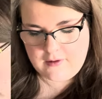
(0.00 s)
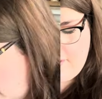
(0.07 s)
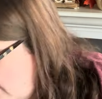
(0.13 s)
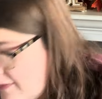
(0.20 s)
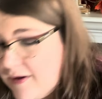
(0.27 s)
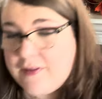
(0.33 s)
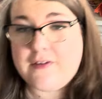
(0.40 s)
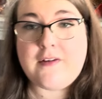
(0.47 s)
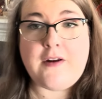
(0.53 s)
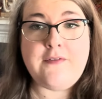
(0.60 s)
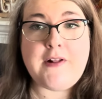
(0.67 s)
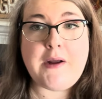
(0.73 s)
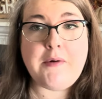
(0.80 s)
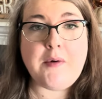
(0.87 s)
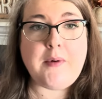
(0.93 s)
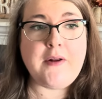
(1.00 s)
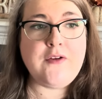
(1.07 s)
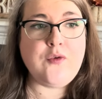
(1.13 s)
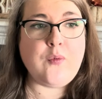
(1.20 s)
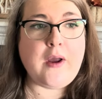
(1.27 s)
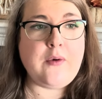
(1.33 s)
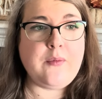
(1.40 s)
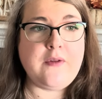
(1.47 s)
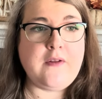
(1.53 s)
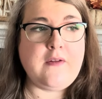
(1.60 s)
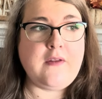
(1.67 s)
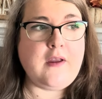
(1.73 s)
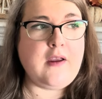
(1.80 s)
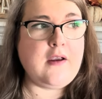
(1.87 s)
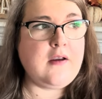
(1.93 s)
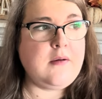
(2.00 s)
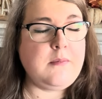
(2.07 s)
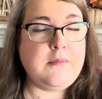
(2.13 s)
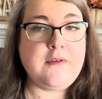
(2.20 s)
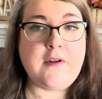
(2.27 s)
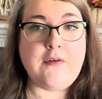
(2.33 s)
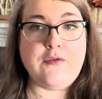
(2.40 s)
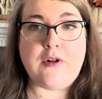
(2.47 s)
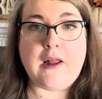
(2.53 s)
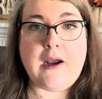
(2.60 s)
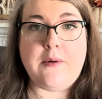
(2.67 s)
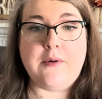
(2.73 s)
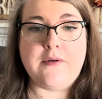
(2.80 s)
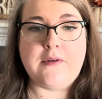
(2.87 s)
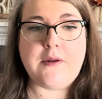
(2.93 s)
Because yeah, the sunflower ones went within like several hours.